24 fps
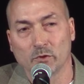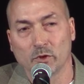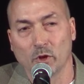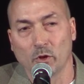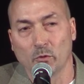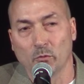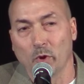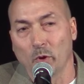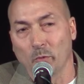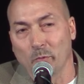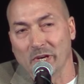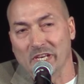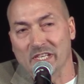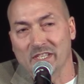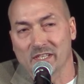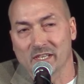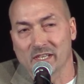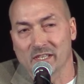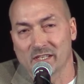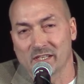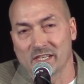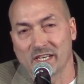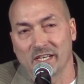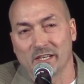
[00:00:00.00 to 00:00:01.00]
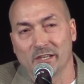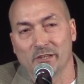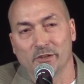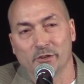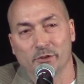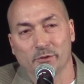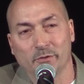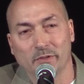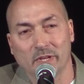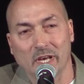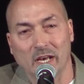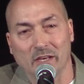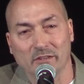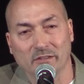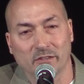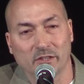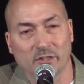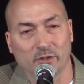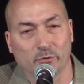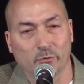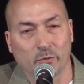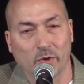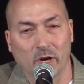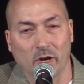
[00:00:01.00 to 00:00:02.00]
When we succeed in
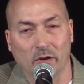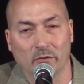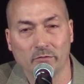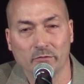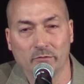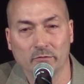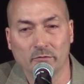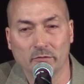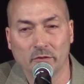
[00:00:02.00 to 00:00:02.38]
2012,